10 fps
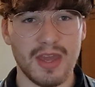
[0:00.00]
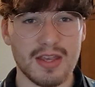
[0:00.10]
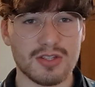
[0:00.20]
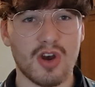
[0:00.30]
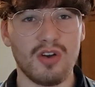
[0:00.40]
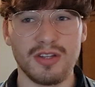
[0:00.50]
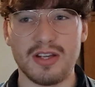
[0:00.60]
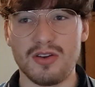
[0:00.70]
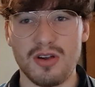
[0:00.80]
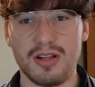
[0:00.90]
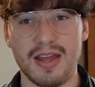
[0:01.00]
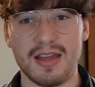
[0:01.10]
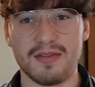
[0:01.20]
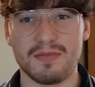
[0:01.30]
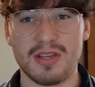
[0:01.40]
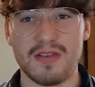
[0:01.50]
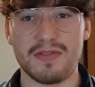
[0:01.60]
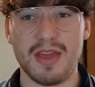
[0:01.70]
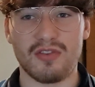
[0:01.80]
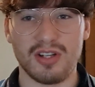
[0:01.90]
It is currently unclear
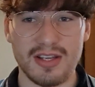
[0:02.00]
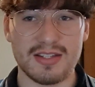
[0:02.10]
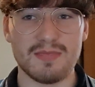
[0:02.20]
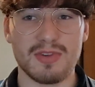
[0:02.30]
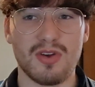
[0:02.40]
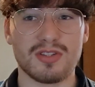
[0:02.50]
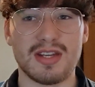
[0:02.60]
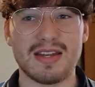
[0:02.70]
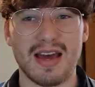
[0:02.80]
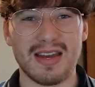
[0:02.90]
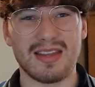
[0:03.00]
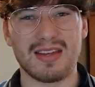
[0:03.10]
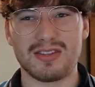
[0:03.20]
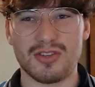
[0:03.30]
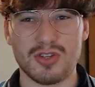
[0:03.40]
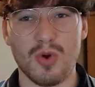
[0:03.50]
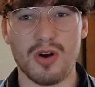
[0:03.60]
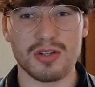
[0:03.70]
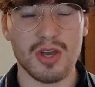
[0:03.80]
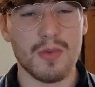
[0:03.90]
if they released him because he didn't add anything to the
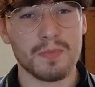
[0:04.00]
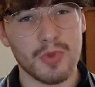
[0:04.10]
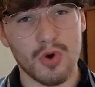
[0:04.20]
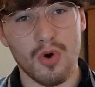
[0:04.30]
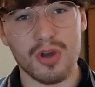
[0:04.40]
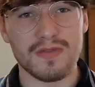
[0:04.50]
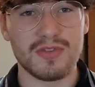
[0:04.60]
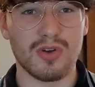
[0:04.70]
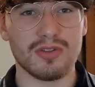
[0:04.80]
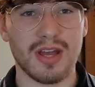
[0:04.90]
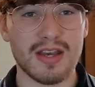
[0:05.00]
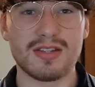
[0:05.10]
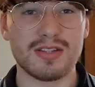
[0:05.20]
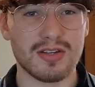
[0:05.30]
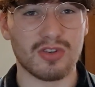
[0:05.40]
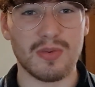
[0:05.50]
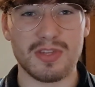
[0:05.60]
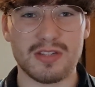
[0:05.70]
squad or if Sean Dyche didn't agree with